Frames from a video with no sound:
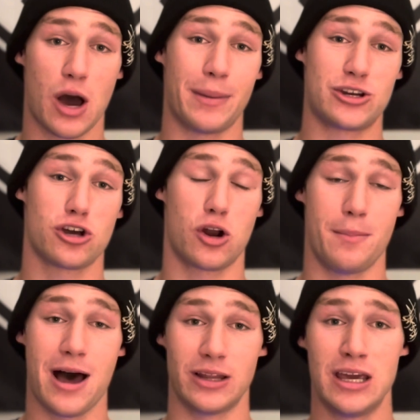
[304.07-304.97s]
by Sean
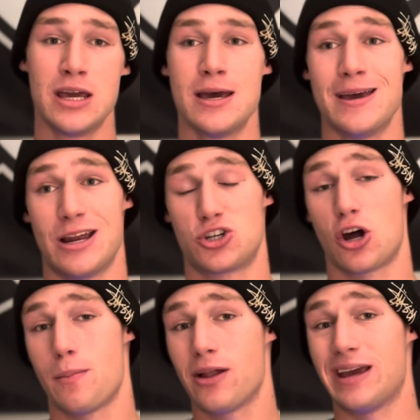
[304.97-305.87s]
O'Malley, and Sean
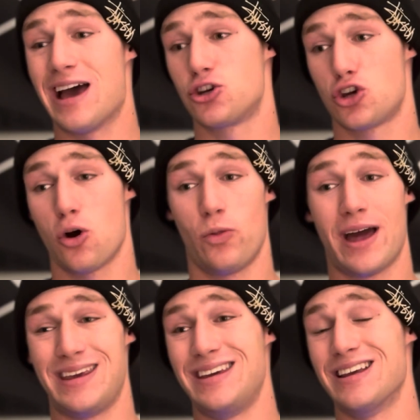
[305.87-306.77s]
O'Malley has shown
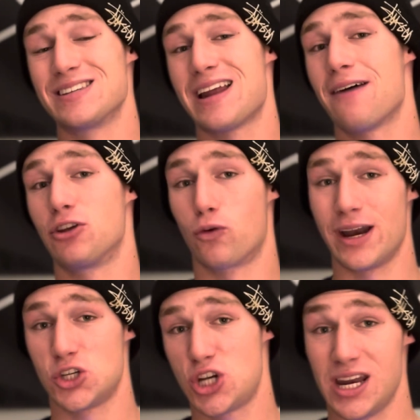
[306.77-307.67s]
that he doesn't have the
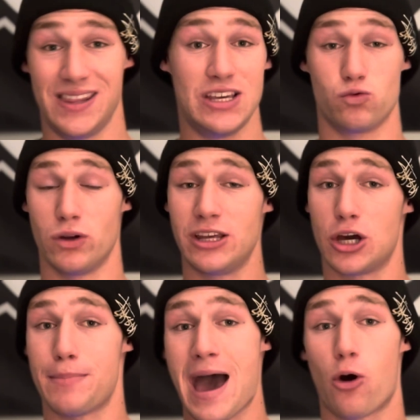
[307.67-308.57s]
greatest chin, and these really good
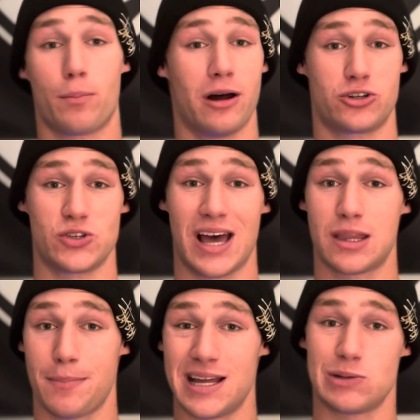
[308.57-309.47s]
power punchers at the
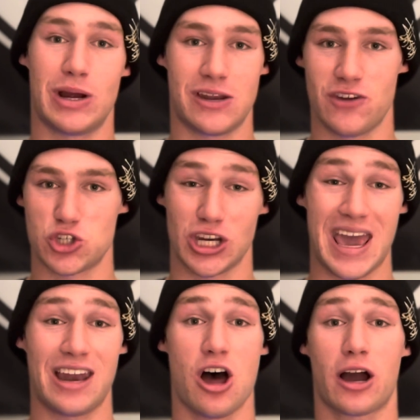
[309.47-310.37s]
bantamweight division
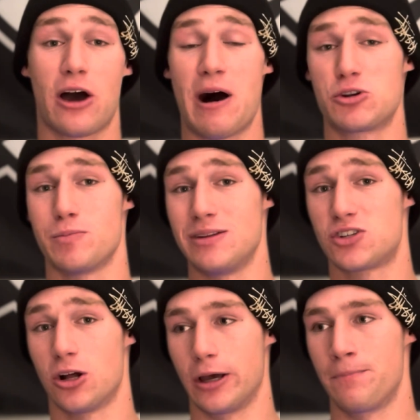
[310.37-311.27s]
can knock out Aljamain
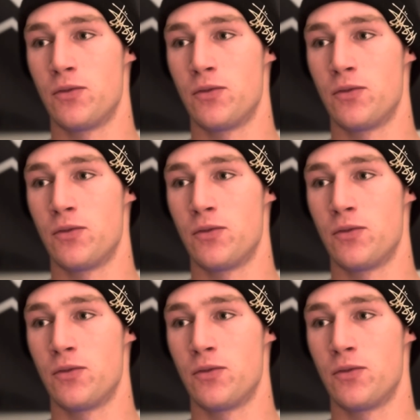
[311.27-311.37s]
Sterling.